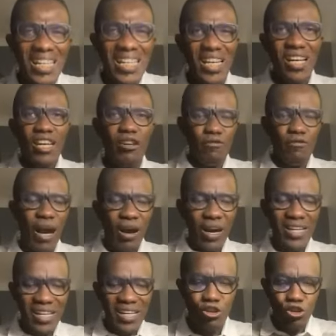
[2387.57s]
Deliver
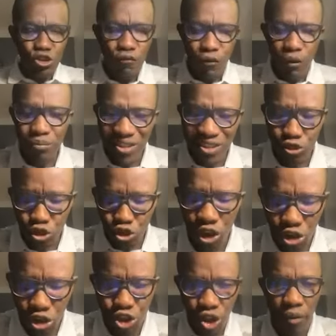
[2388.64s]
our nation from
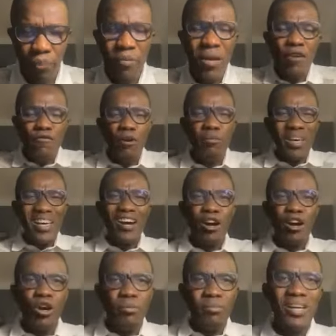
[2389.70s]
destruction, from
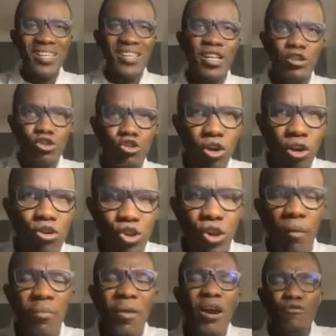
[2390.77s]
economic destruction,
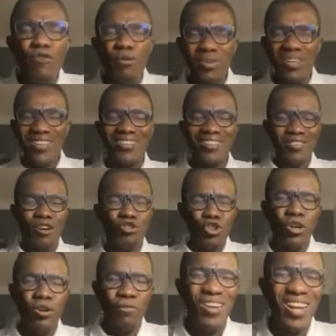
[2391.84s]
from
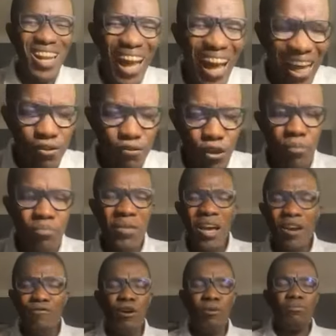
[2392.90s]
destruction of lies, uh,
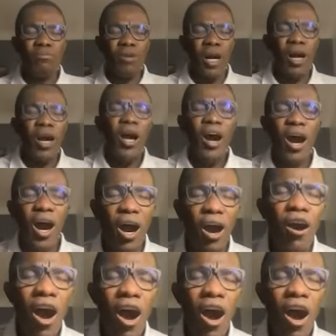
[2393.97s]
from uh, uh,